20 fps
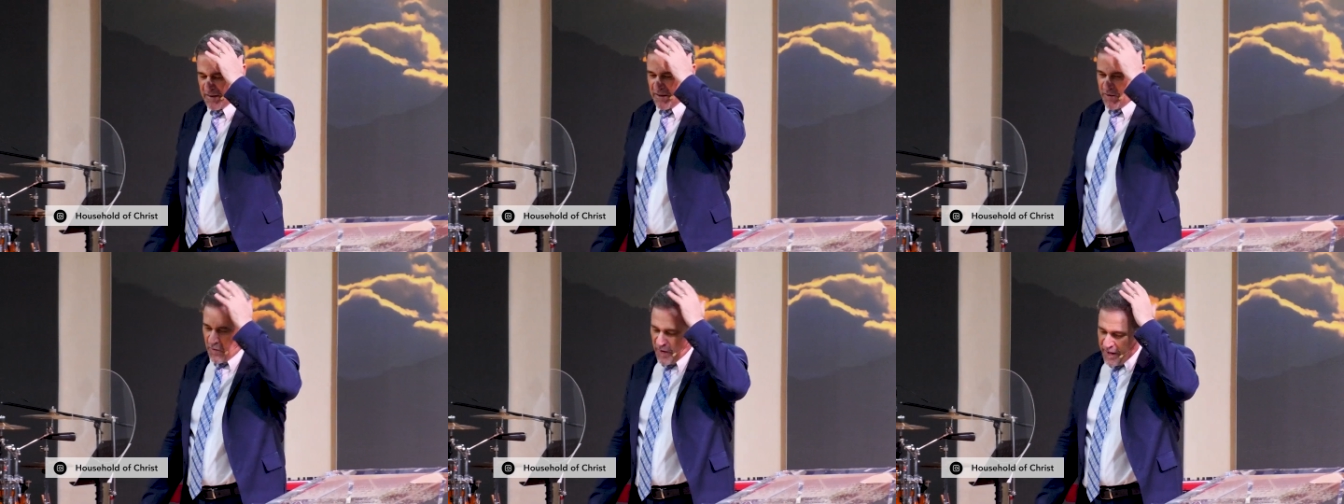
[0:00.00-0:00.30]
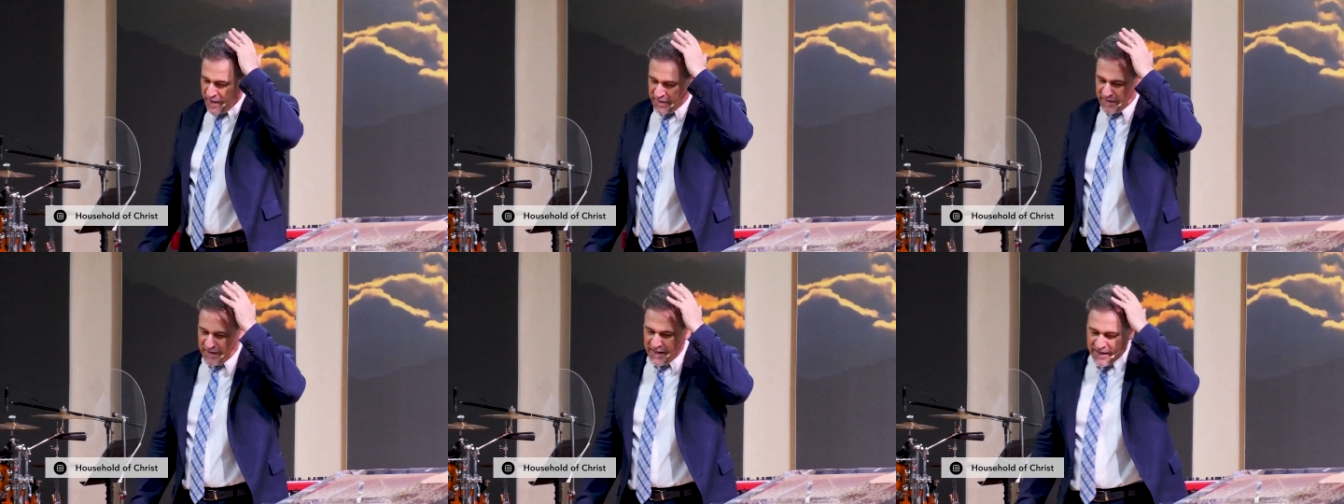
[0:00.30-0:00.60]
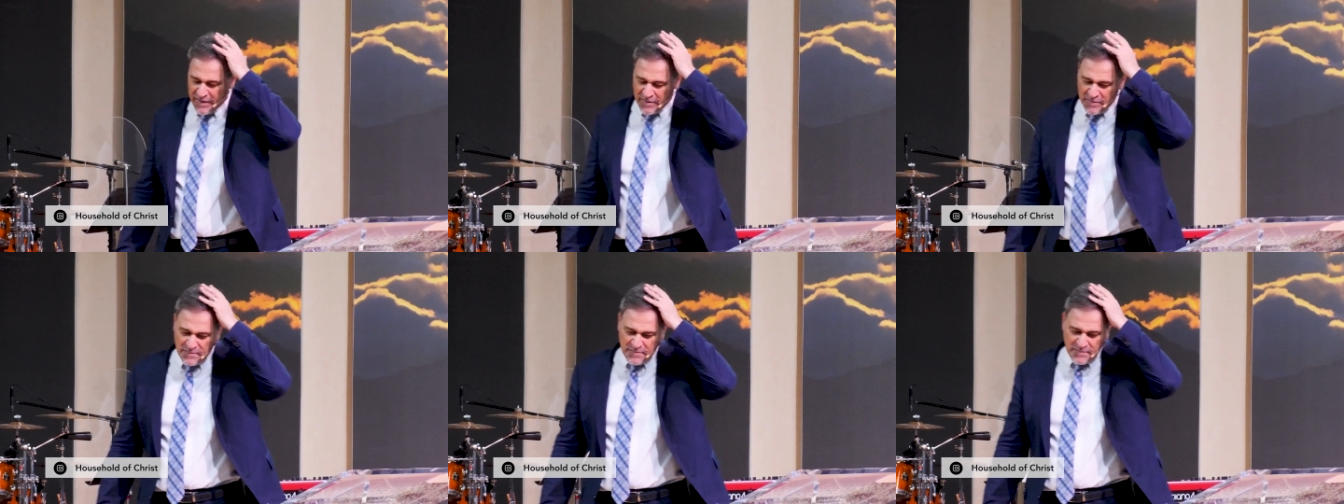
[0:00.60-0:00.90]
Right
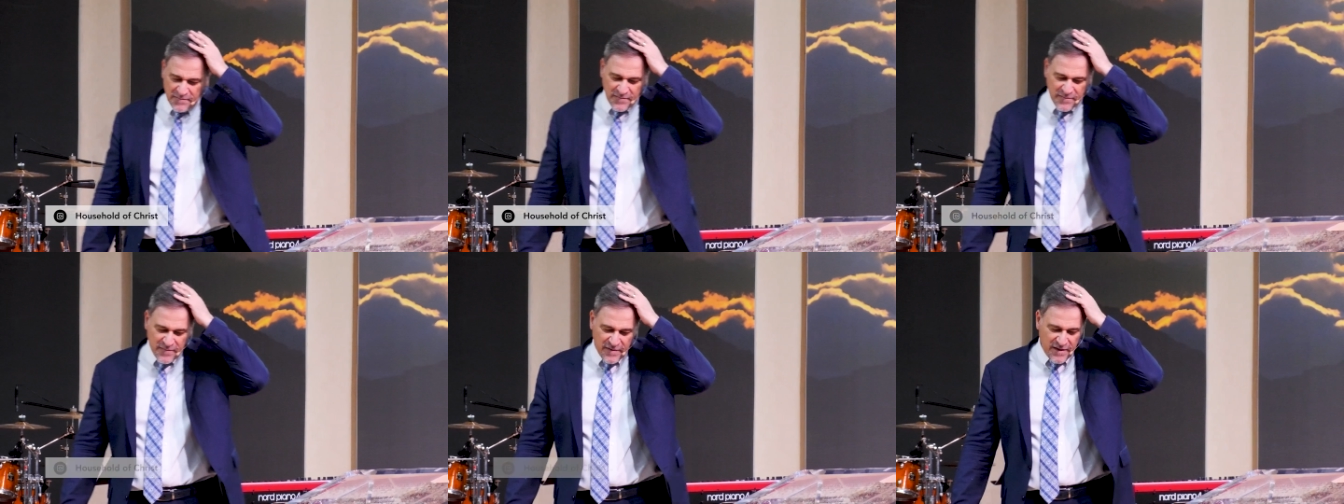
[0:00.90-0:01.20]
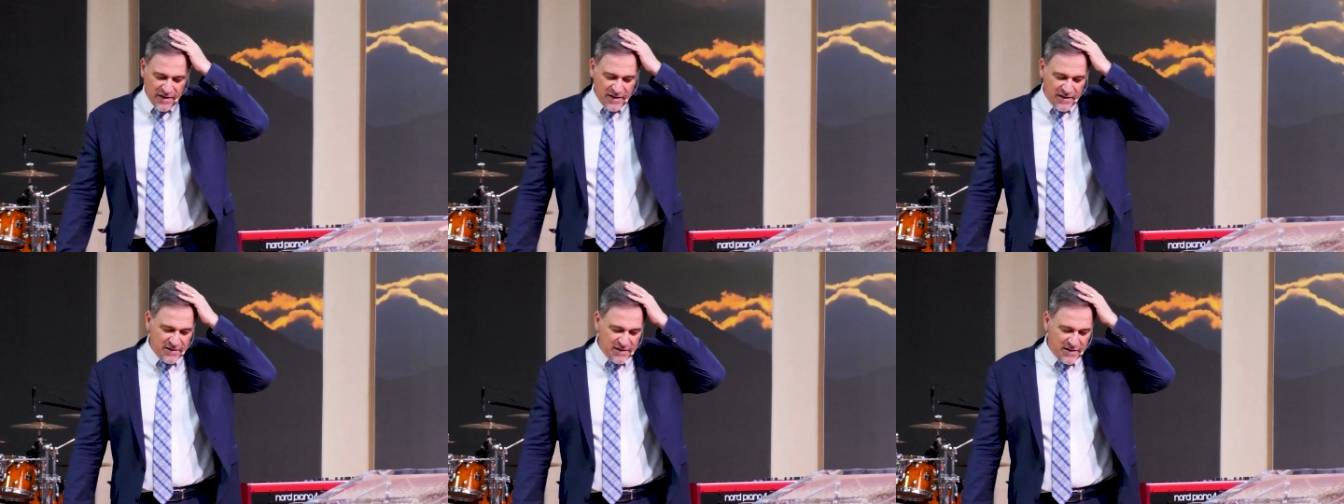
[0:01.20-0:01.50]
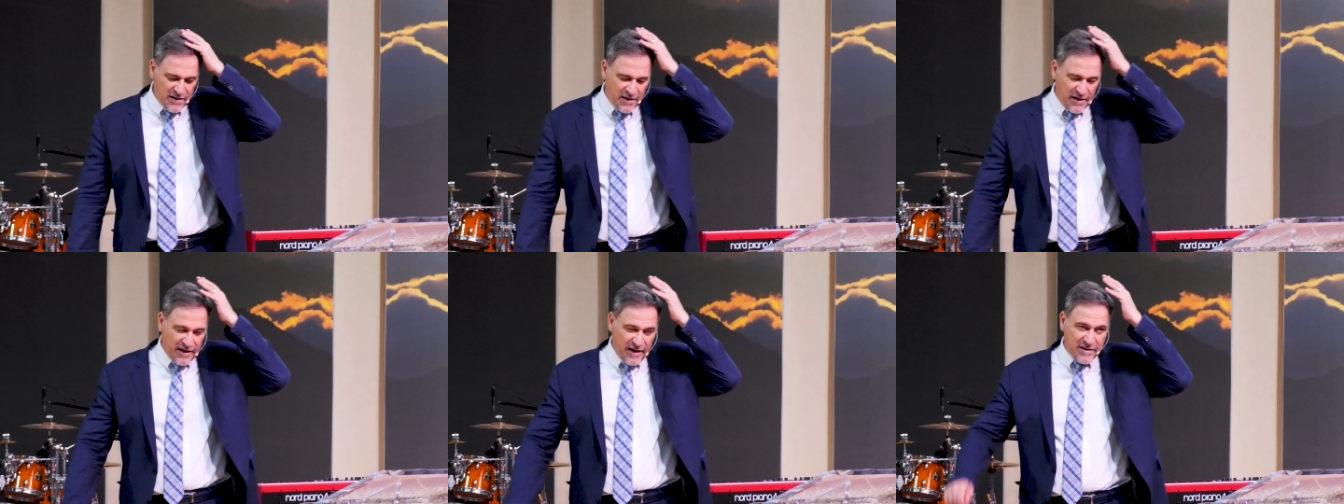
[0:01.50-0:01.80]
now,
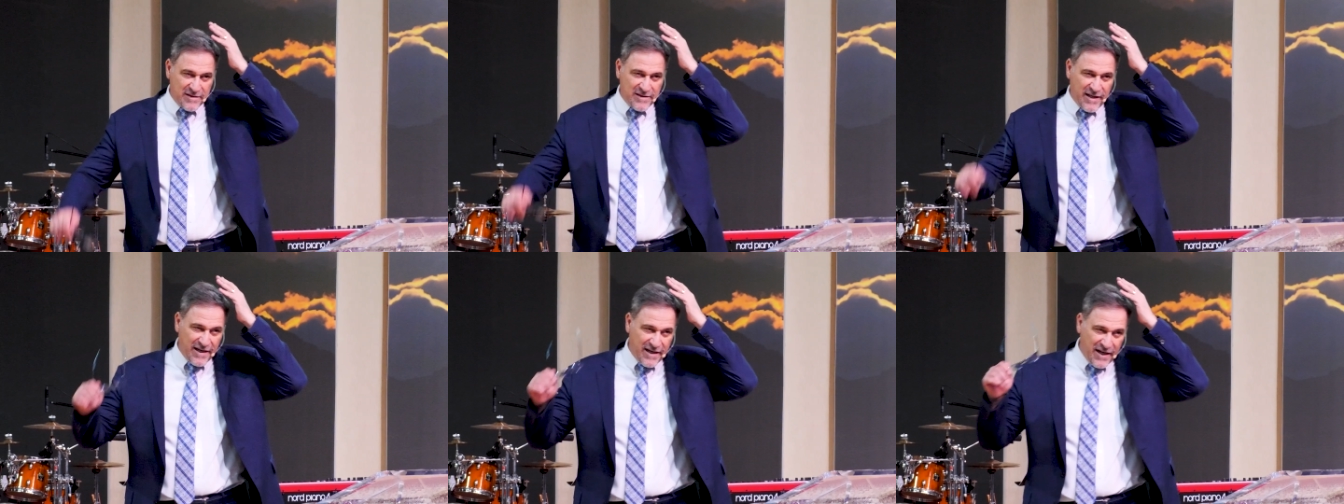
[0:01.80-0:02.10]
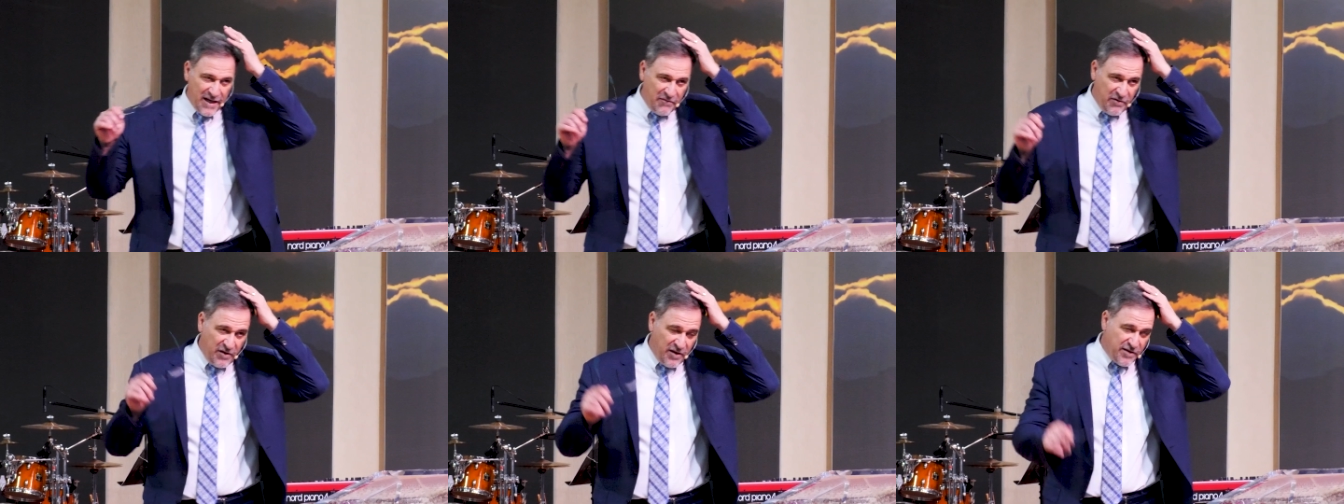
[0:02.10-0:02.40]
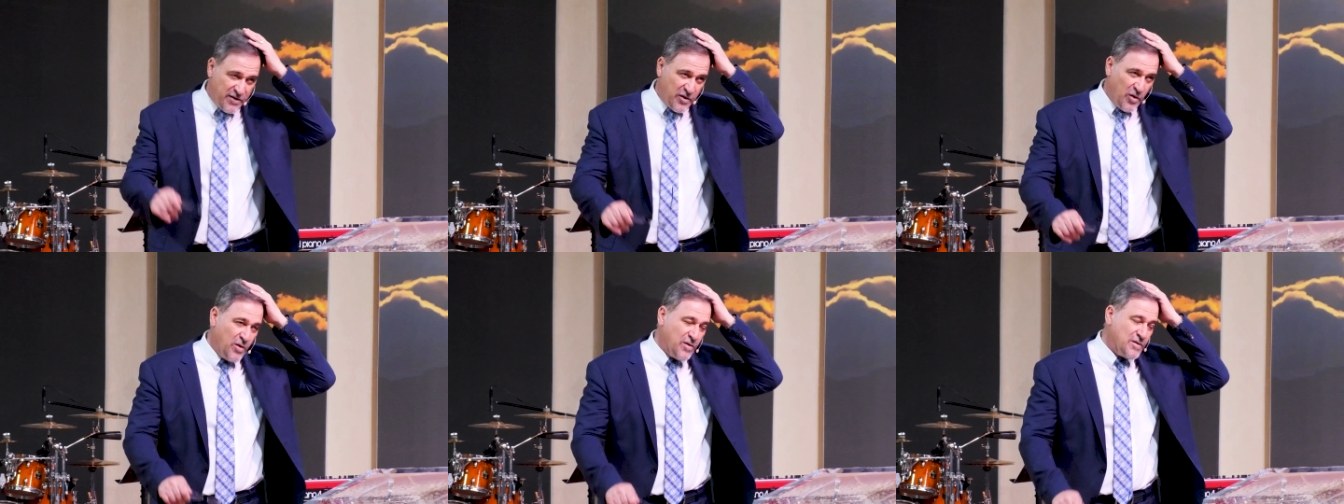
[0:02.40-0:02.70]
I take every
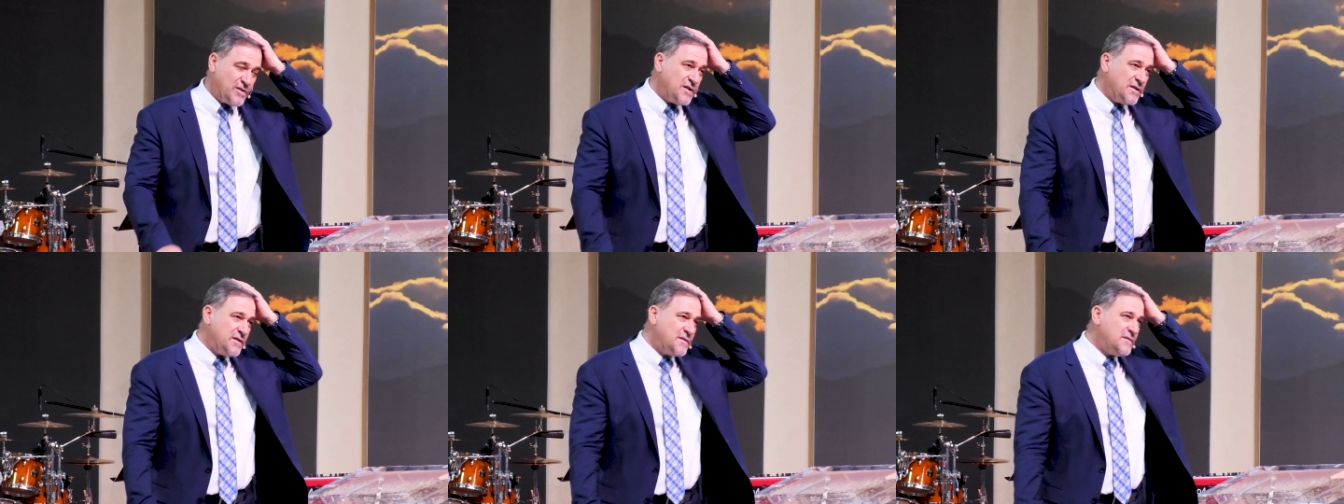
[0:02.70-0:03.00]
thought,